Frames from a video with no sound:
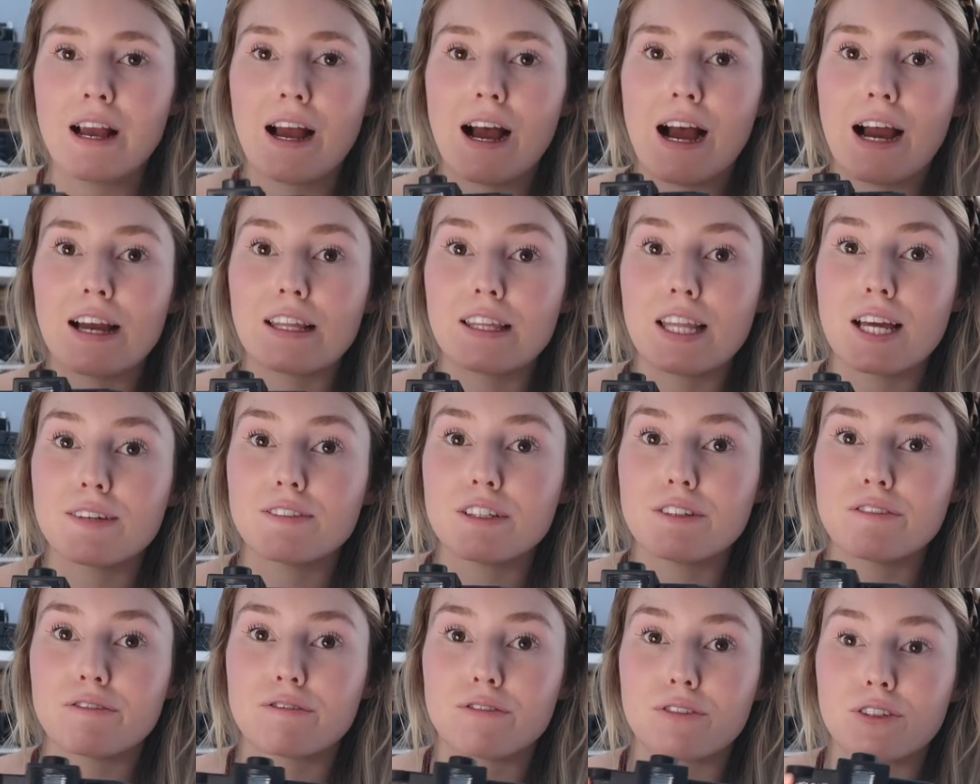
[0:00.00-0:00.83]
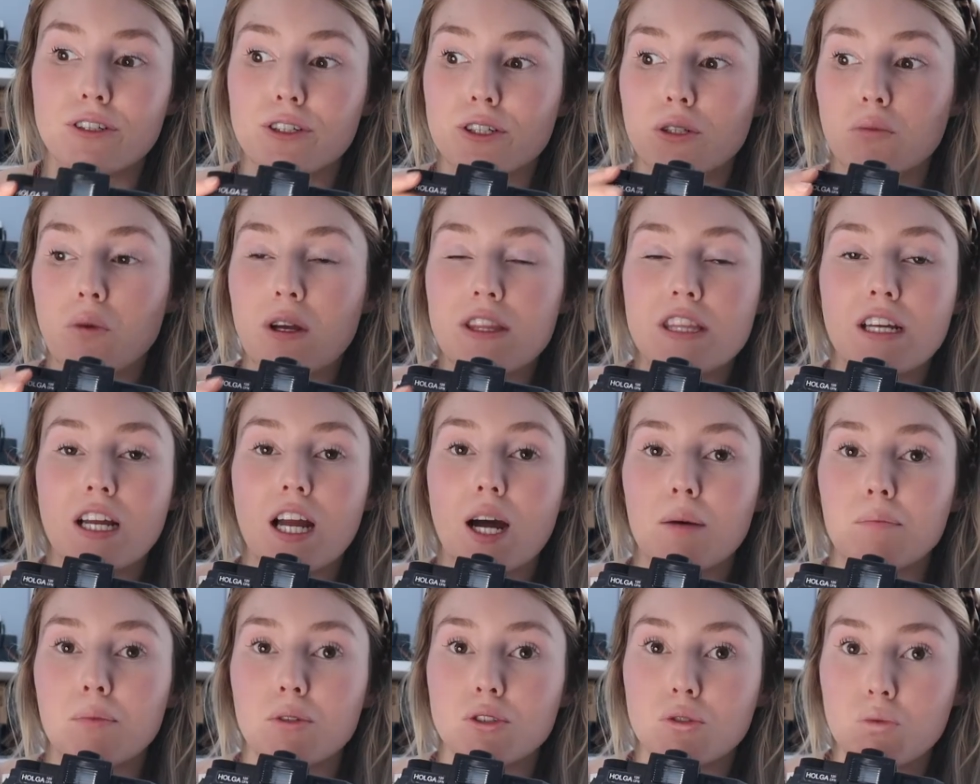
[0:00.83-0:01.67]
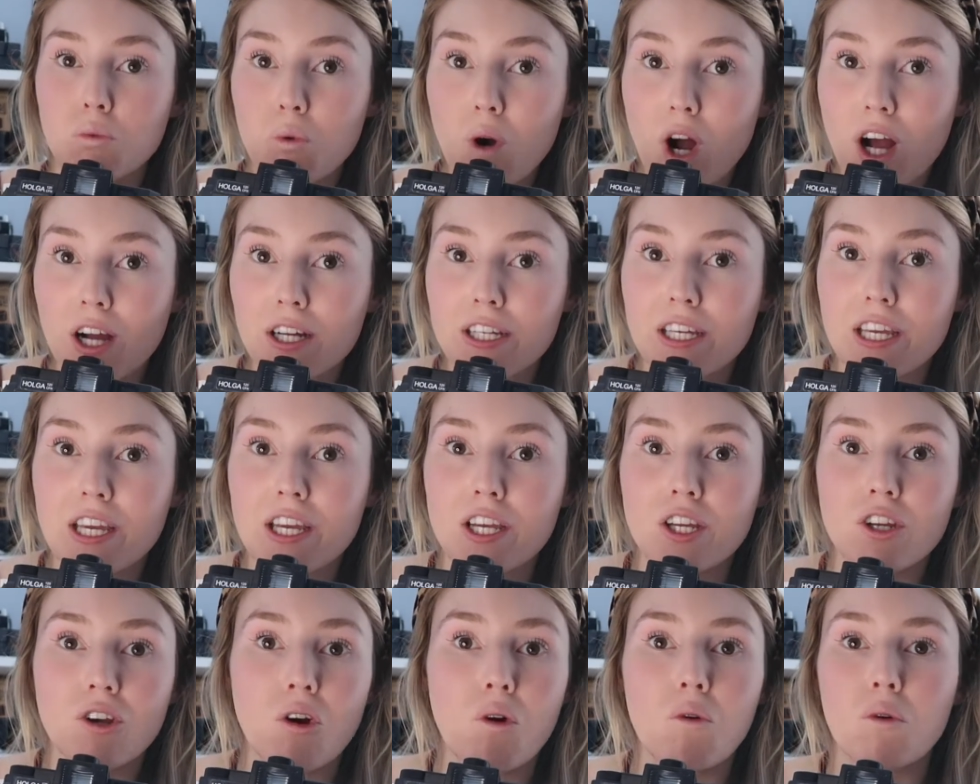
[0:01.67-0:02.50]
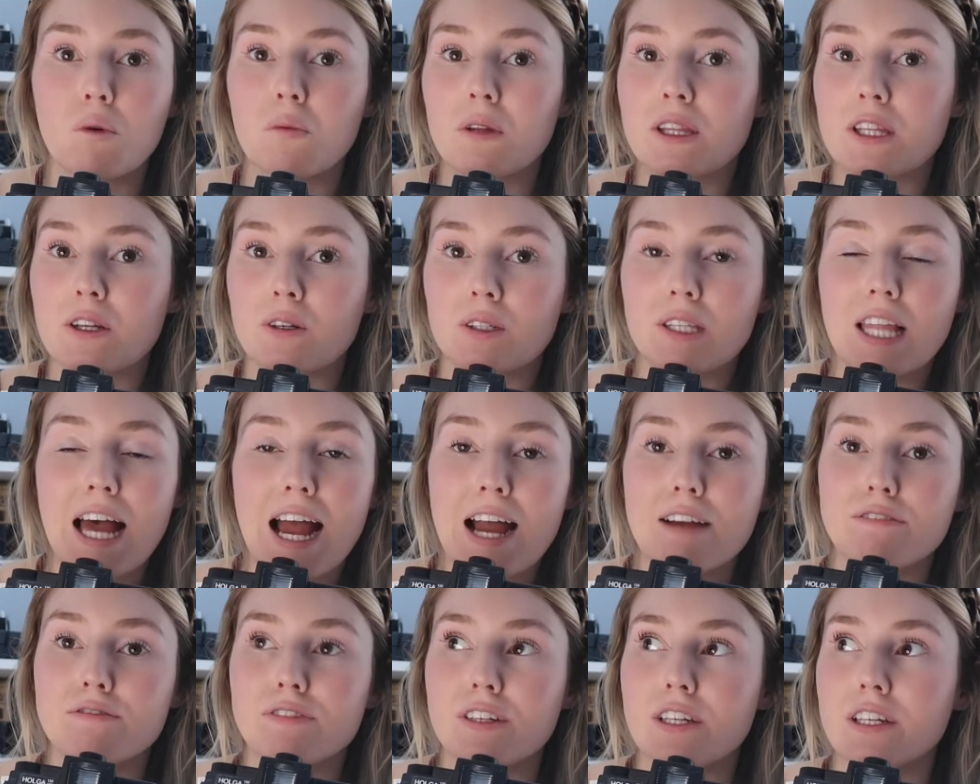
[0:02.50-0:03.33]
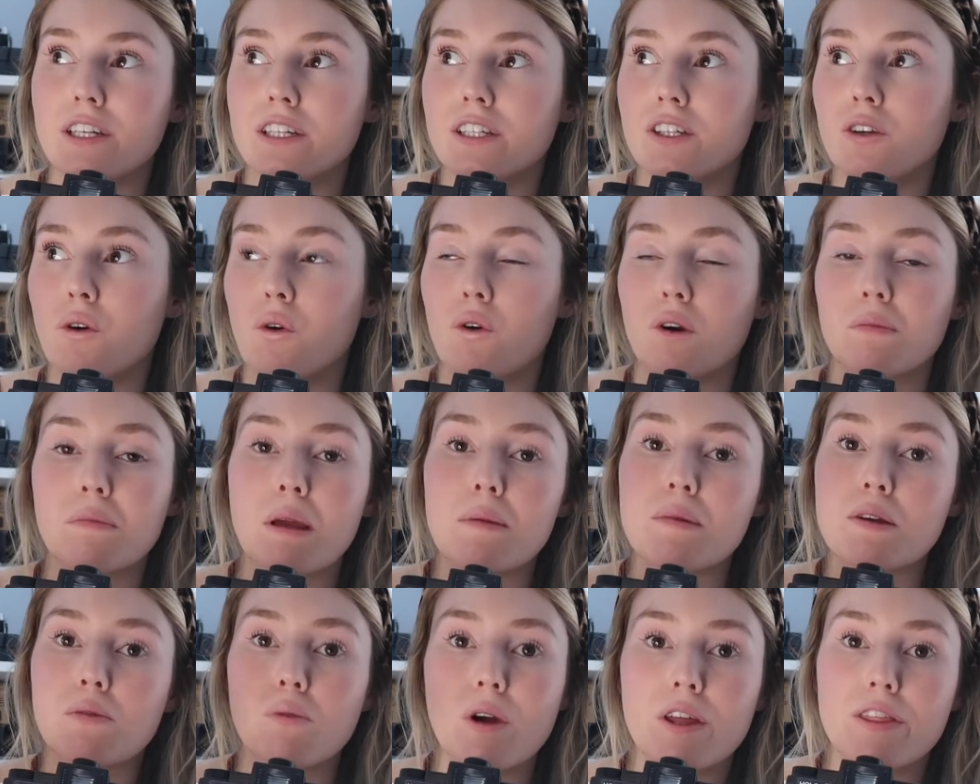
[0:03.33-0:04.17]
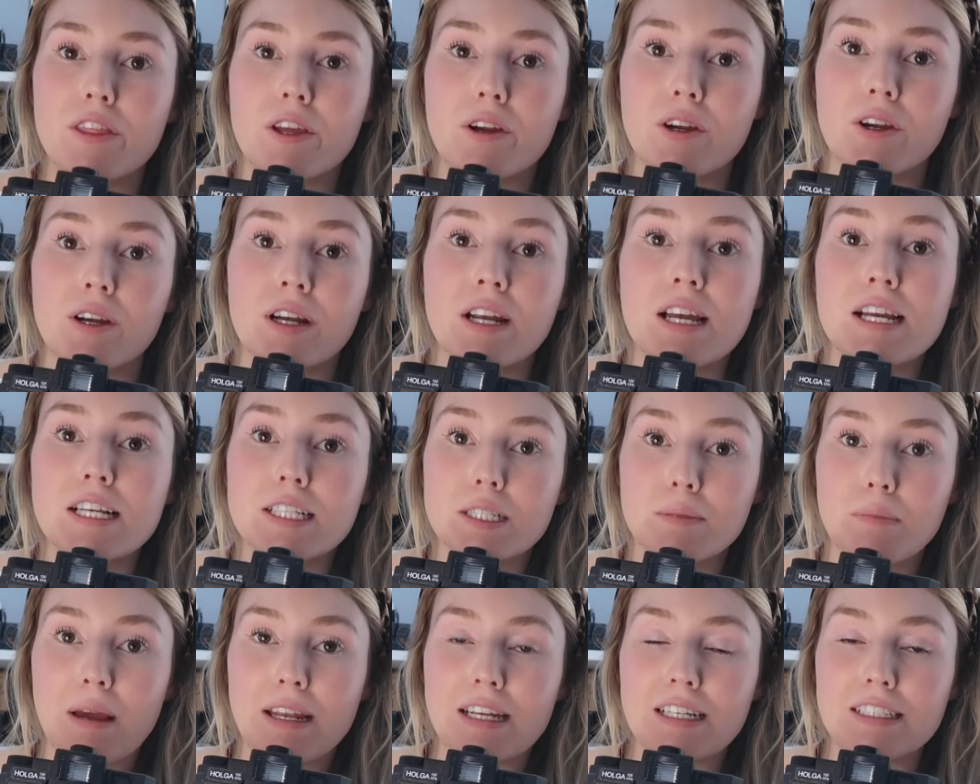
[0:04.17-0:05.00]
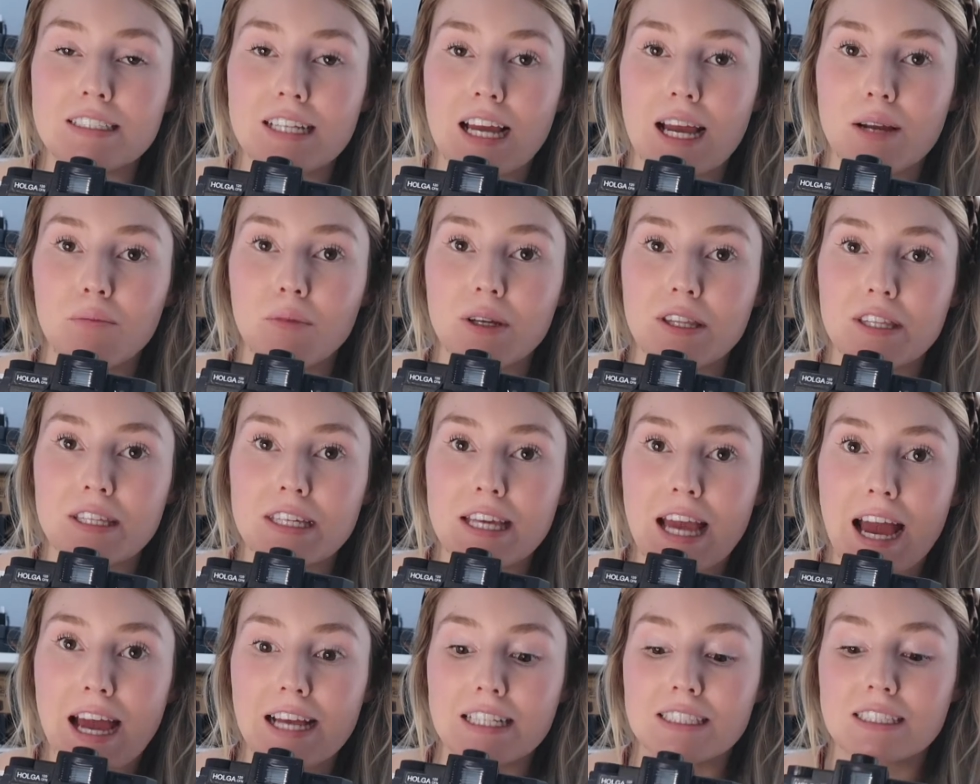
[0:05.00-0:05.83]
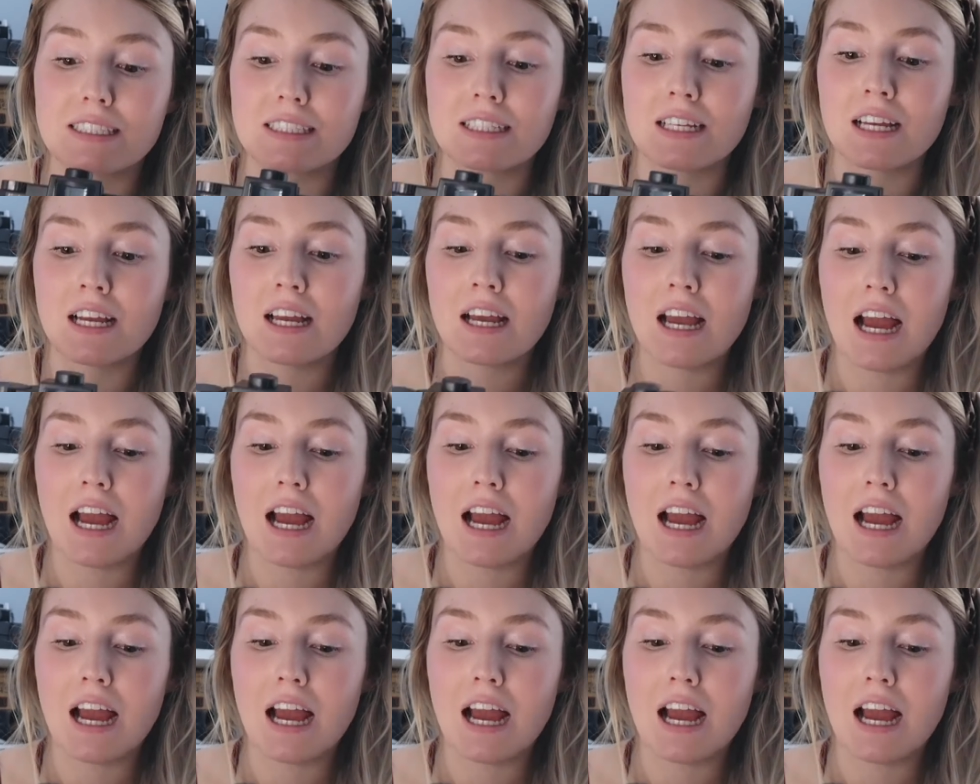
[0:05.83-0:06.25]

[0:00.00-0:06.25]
I love it for when the couple's walking or when they're laughing or maybe when they're spending time with guests.